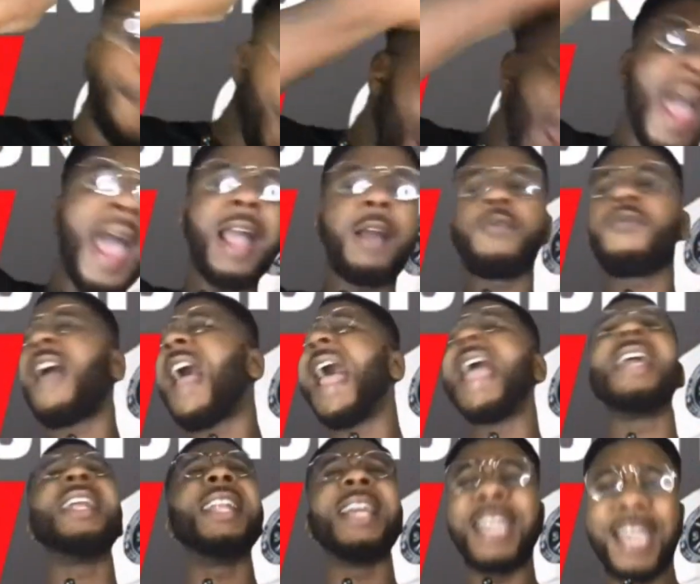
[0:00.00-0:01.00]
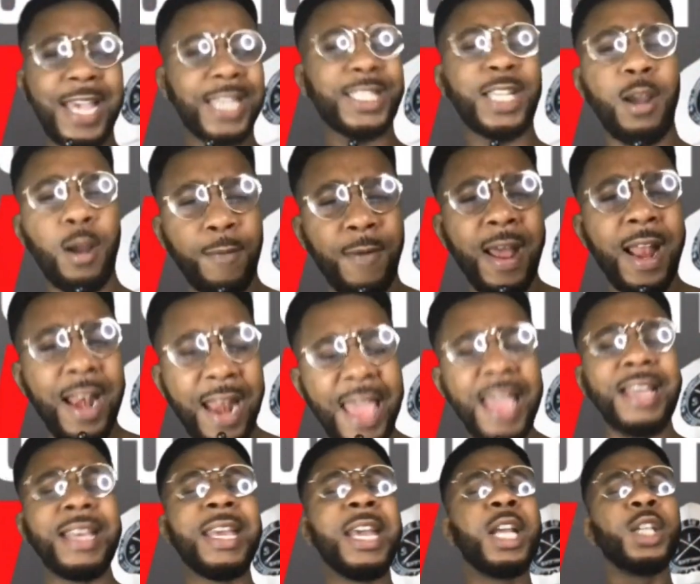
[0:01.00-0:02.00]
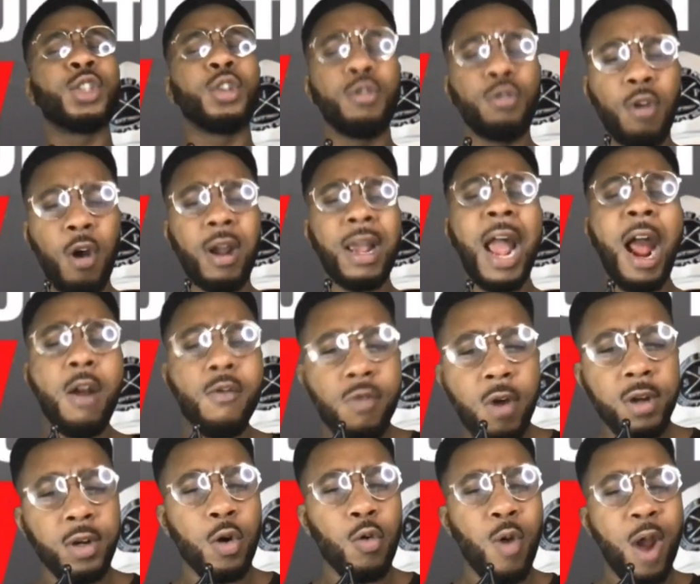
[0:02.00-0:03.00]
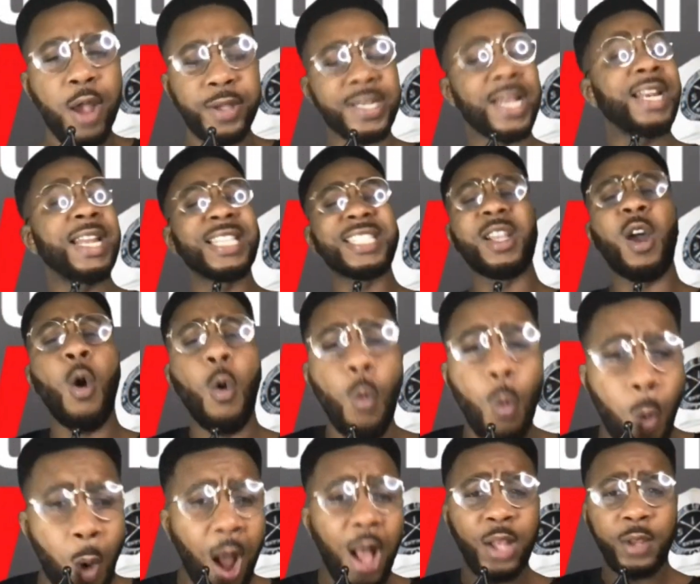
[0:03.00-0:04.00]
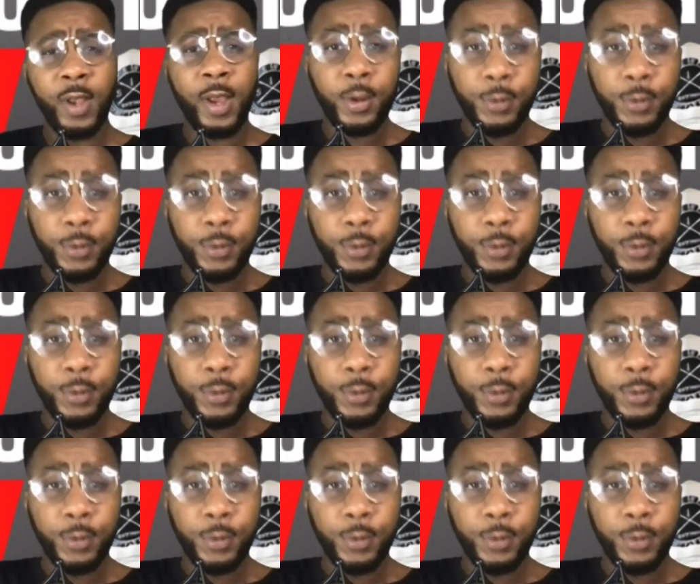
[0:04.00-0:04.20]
bang, right in the kiss of her leg to knock out Ronda Rousey. And it's the